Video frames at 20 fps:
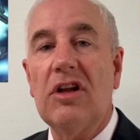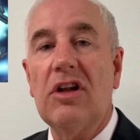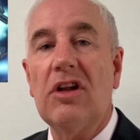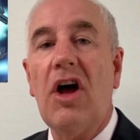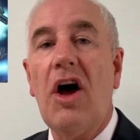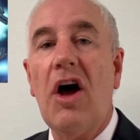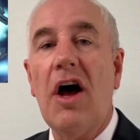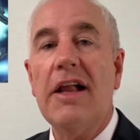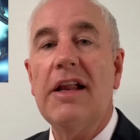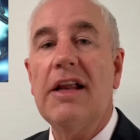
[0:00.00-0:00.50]

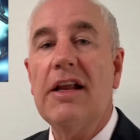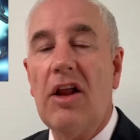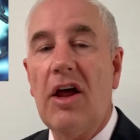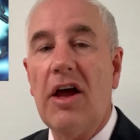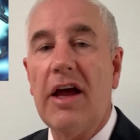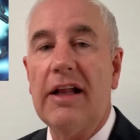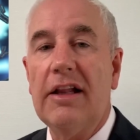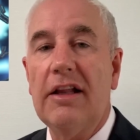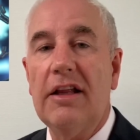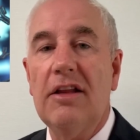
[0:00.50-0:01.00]
highly
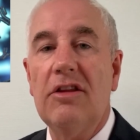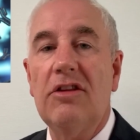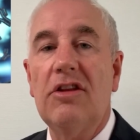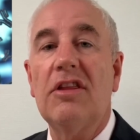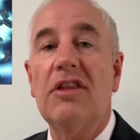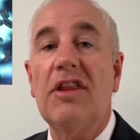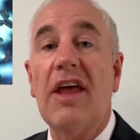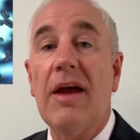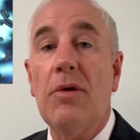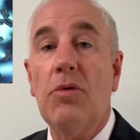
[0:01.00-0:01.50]
likely
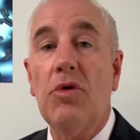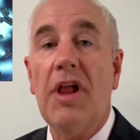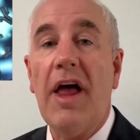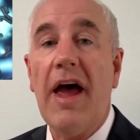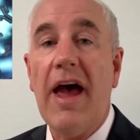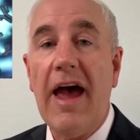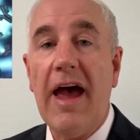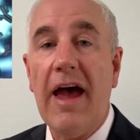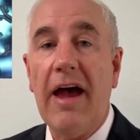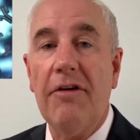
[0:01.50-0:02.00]
that they will
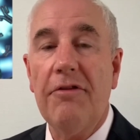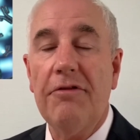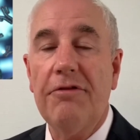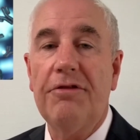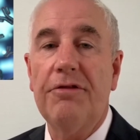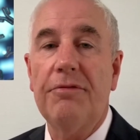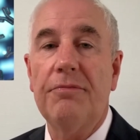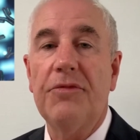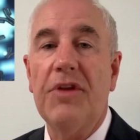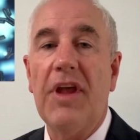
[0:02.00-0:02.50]

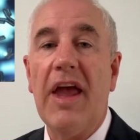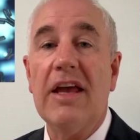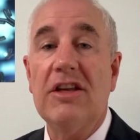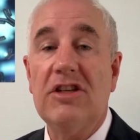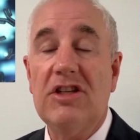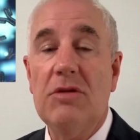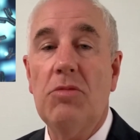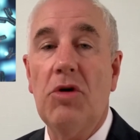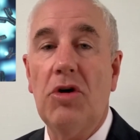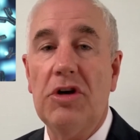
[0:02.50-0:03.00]
have
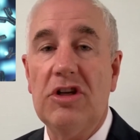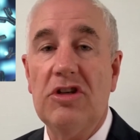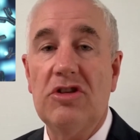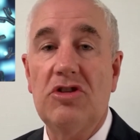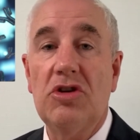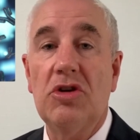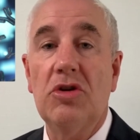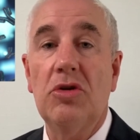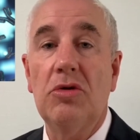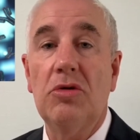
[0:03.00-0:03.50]
antibodies
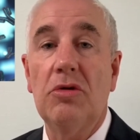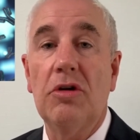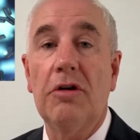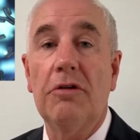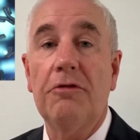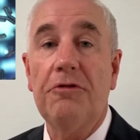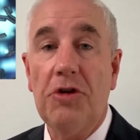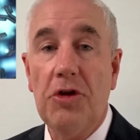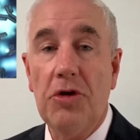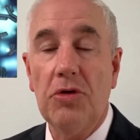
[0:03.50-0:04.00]
to
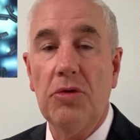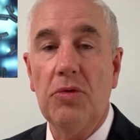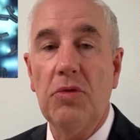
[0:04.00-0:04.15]
flu.